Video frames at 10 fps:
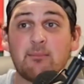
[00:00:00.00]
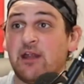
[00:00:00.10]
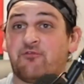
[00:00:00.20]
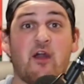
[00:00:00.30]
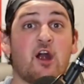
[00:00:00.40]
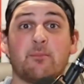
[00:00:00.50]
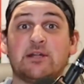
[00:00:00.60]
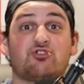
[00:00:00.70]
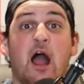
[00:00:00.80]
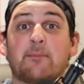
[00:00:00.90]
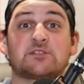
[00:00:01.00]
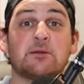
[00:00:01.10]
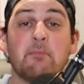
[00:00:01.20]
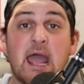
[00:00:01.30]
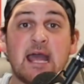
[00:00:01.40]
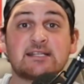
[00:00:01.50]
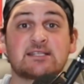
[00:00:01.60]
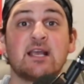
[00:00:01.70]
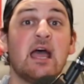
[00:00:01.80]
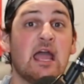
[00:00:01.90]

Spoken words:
I mean, Farabee drops the mitts.